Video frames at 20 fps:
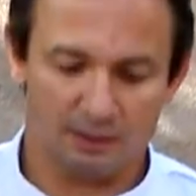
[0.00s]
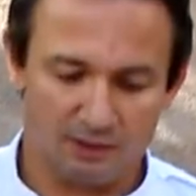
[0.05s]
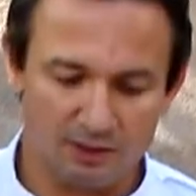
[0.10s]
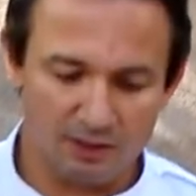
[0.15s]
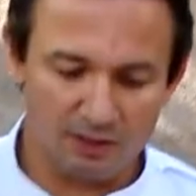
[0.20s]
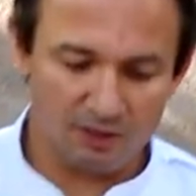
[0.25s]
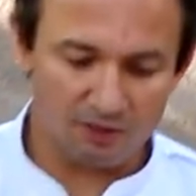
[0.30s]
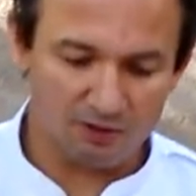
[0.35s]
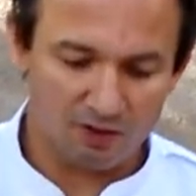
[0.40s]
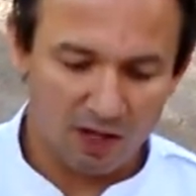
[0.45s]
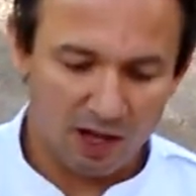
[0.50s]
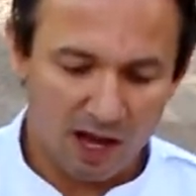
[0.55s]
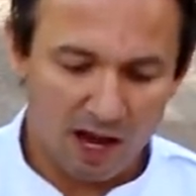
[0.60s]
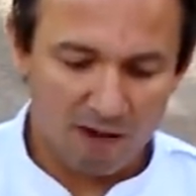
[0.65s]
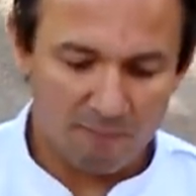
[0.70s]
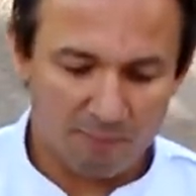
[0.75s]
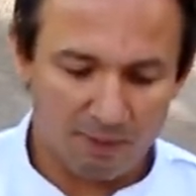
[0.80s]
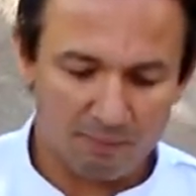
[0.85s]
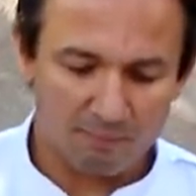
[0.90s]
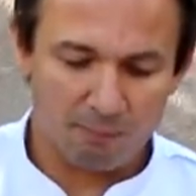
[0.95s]
these
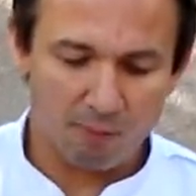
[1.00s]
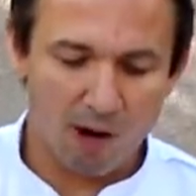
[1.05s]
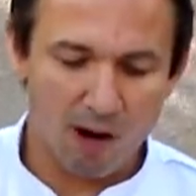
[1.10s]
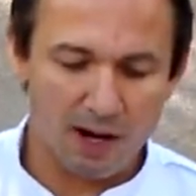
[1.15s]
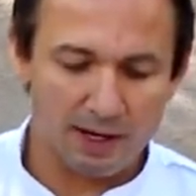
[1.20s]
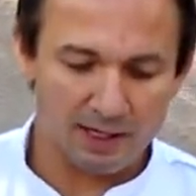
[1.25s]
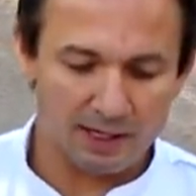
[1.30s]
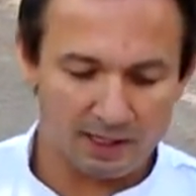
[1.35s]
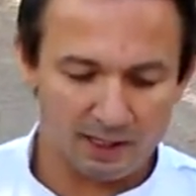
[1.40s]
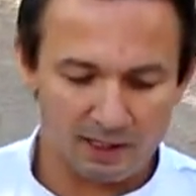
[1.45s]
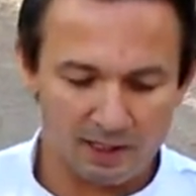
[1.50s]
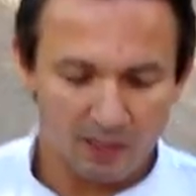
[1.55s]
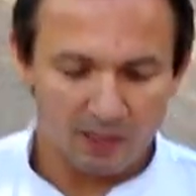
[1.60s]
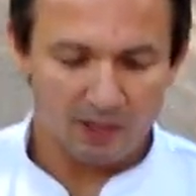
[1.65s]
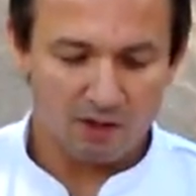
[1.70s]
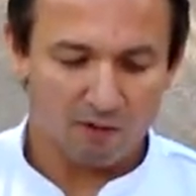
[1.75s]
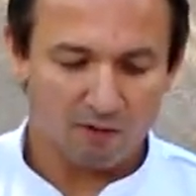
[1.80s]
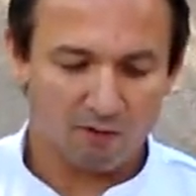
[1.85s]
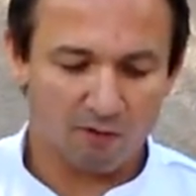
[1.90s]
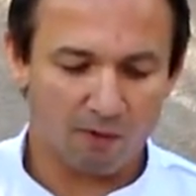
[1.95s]
have been brining
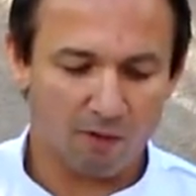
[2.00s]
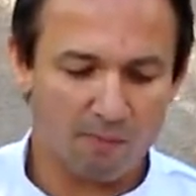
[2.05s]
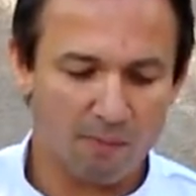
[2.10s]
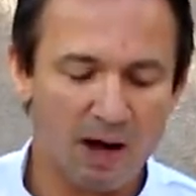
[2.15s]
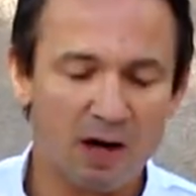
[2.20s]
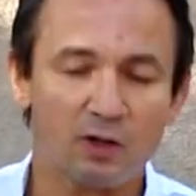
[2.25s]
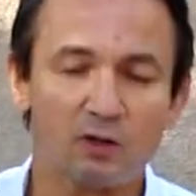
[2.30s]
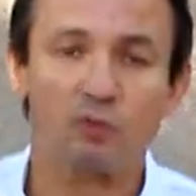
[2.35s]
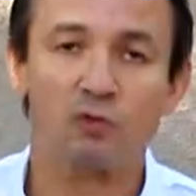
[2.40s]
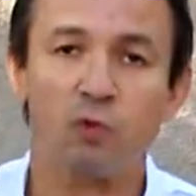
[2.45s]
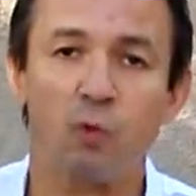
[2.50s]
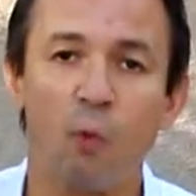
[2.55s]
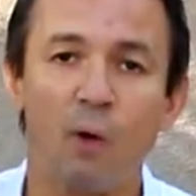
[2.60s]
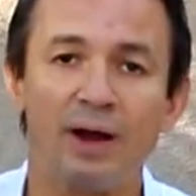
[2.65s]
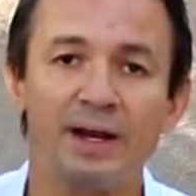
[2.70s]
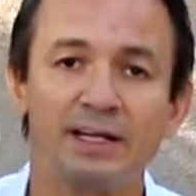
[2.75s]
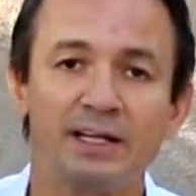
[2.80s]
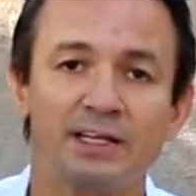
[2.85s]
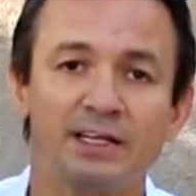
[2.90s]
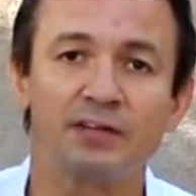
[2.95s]
for about
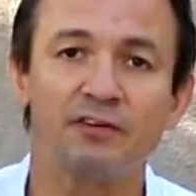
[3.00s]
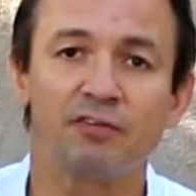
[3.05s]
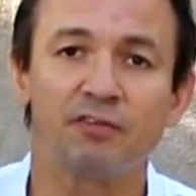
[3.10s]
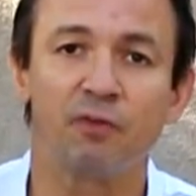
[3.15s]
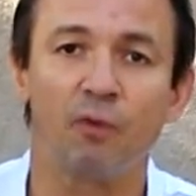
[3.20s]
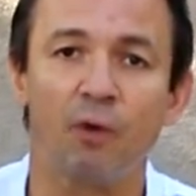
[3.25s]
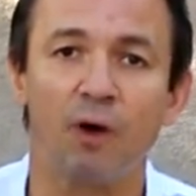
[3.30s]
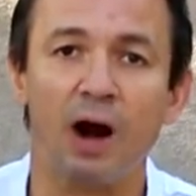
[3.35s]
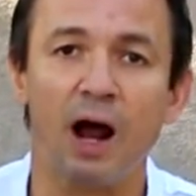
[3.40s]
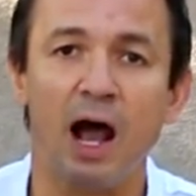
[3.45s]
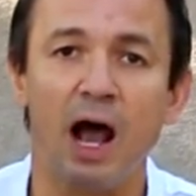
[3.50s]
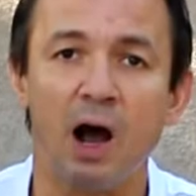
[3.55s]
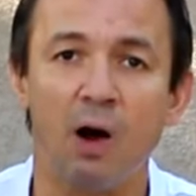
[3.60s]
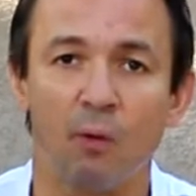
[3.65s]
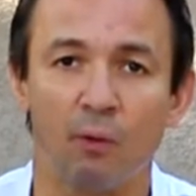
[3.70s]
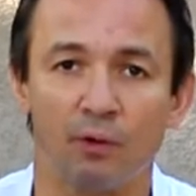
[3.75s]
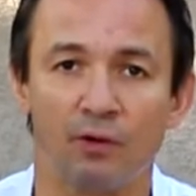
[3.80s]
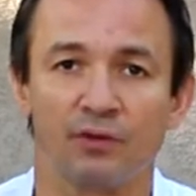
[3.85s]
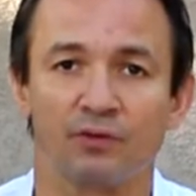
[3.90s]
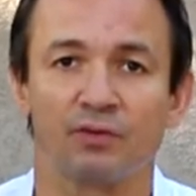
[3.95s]
24
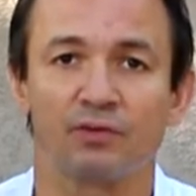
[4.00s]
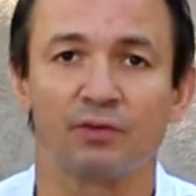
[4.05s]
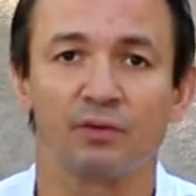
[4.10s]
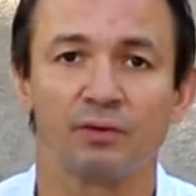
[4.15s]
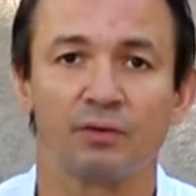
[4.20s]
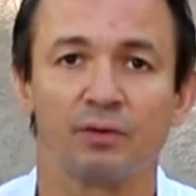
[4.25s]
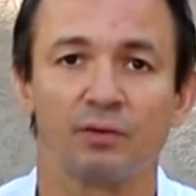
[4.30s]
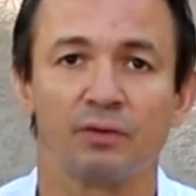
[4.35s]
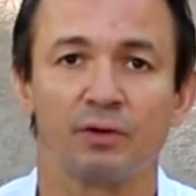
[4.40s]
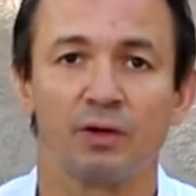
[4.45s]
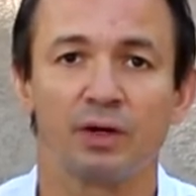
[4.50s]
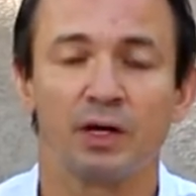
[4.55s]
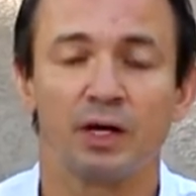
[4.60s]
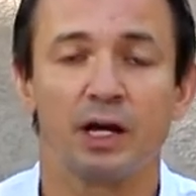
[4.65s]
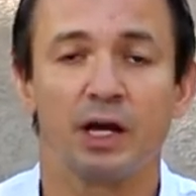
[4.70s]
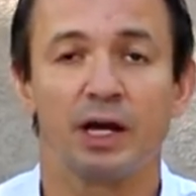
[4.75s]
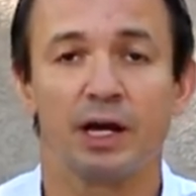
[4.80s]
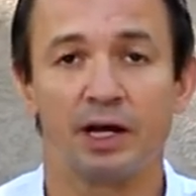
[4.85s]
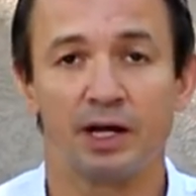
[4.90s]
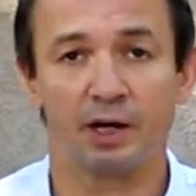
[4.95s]
hours
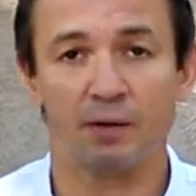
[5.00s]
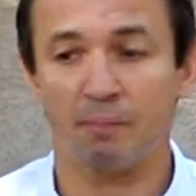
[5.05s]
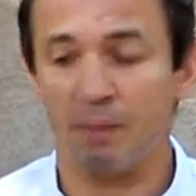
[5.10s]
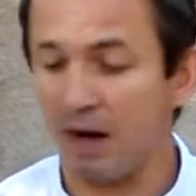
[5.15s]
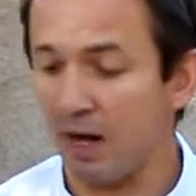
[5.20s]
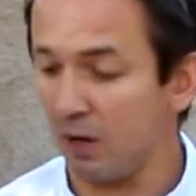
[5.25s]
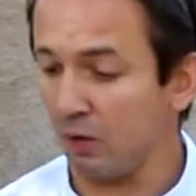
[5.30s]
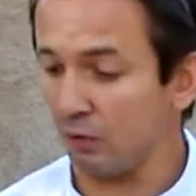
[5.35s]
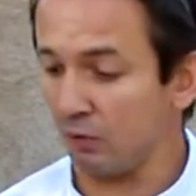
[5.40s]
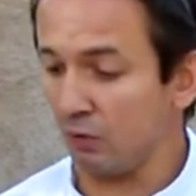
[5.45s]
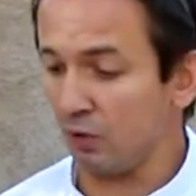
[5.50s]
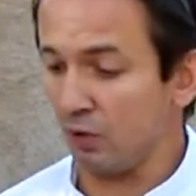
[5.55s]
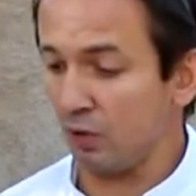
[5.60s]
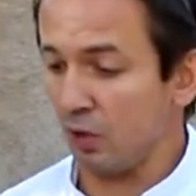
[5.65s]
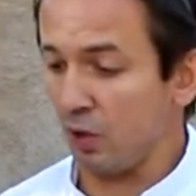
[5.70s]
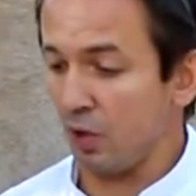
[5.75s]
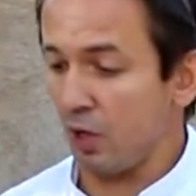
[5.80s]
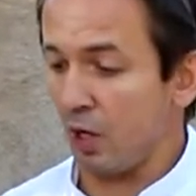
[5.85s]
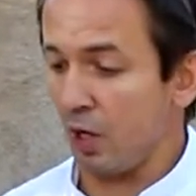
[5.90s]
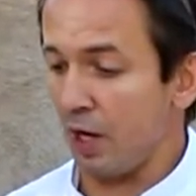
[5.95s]
in about
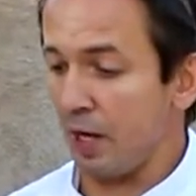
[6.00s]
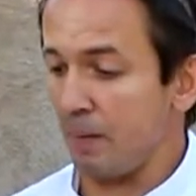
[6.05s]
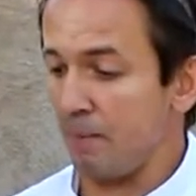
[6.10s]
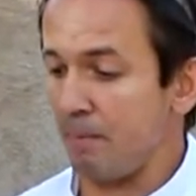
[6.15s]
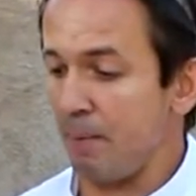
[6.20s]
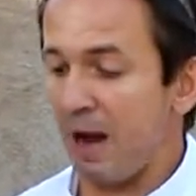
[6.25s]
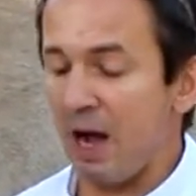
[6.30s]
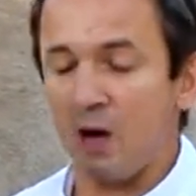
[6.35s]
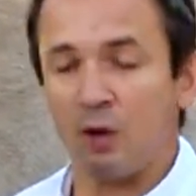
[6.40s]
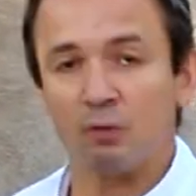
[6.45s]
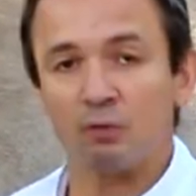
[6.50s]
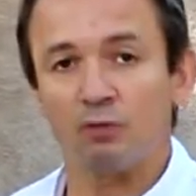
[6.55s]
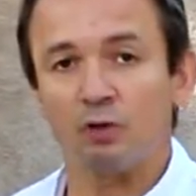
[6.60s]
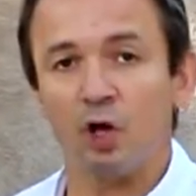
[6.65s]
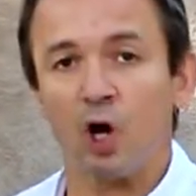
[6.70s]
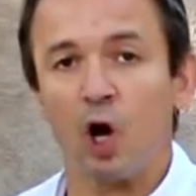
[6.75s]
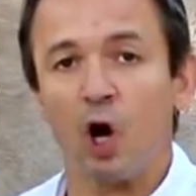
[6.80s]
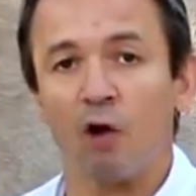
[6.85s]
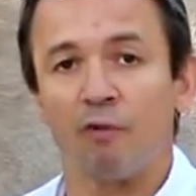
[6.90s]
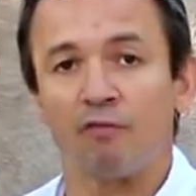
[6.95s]
a pound
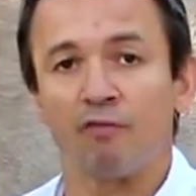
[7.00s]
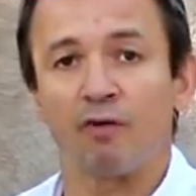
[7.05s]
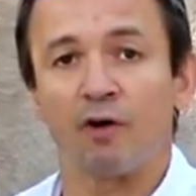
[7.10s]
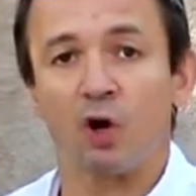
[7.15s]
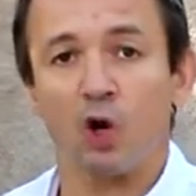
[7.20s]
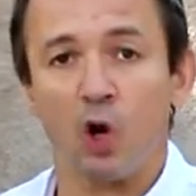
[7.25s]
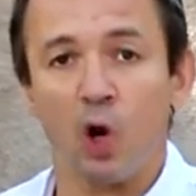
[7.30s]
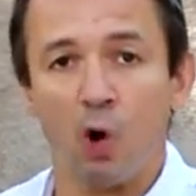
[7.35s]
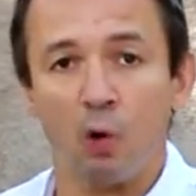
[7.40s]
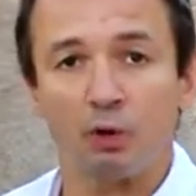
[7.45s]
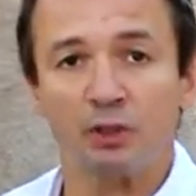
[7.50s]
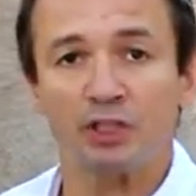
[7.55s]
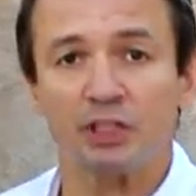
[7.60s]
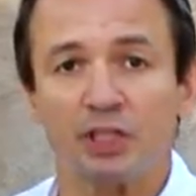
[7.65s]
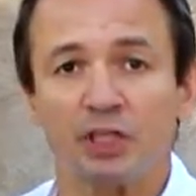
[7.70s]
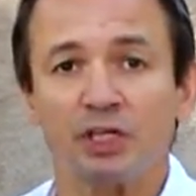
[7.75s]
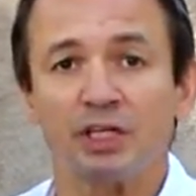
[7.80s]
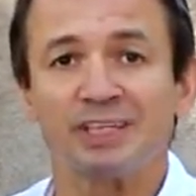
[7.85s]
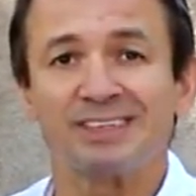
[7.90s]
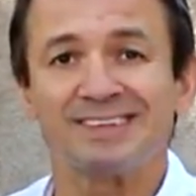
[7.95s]
of
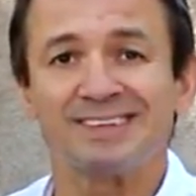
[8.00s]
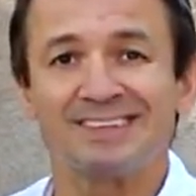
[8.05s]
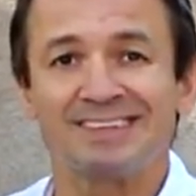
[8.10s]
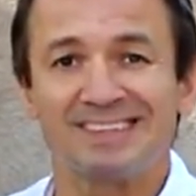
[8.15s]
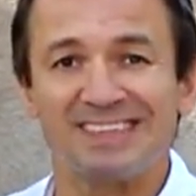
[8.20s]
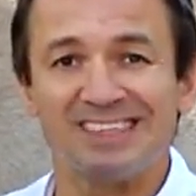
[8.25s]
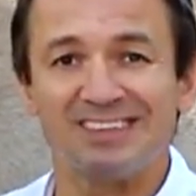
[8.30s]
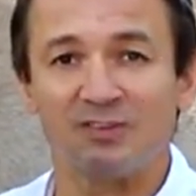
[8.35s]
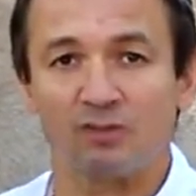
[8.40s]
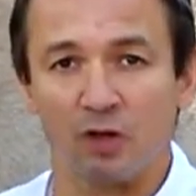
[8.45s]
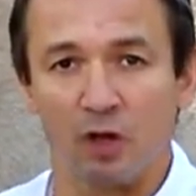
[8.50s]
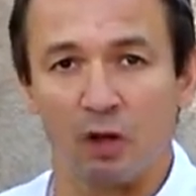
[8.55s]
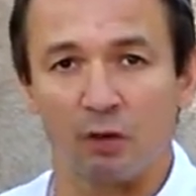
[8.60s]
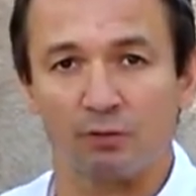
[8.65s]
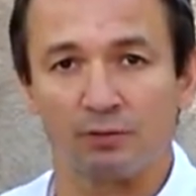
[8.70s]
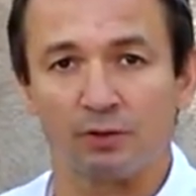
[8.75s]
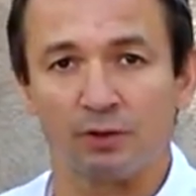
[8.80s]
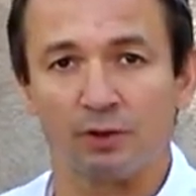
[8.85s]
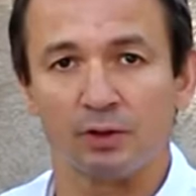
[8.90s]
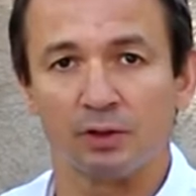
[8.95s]
kosher sea salt,